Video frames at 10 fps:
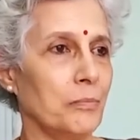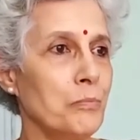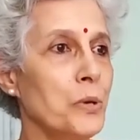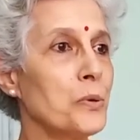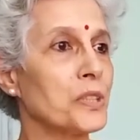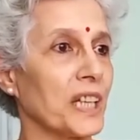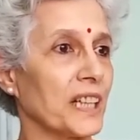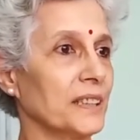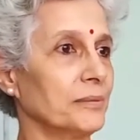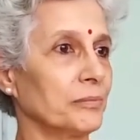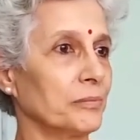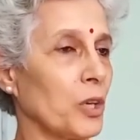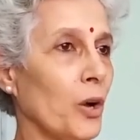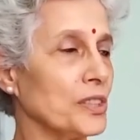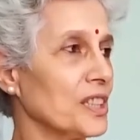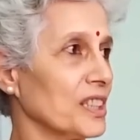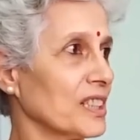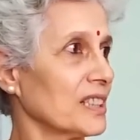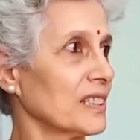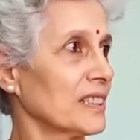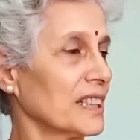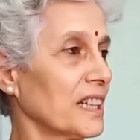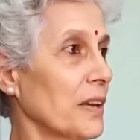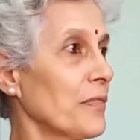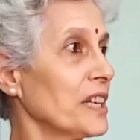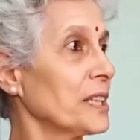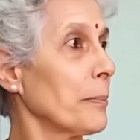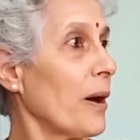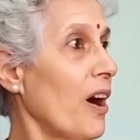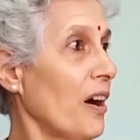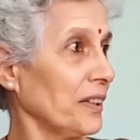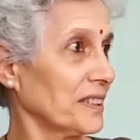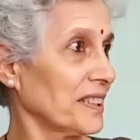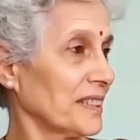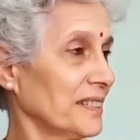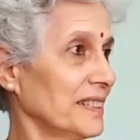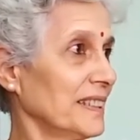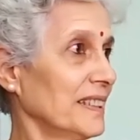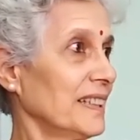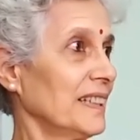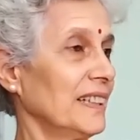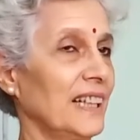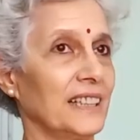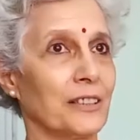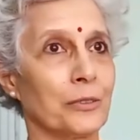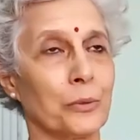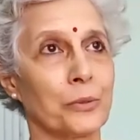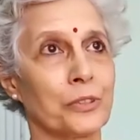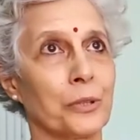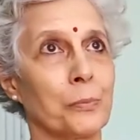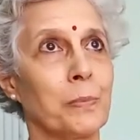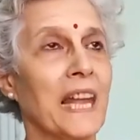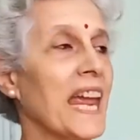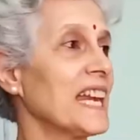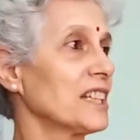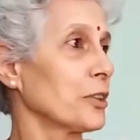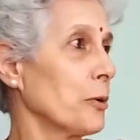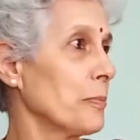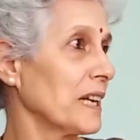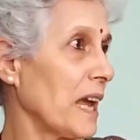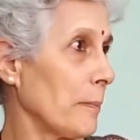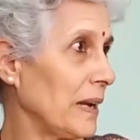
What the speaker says: music, concerts that are given in the parks, and also plays, open air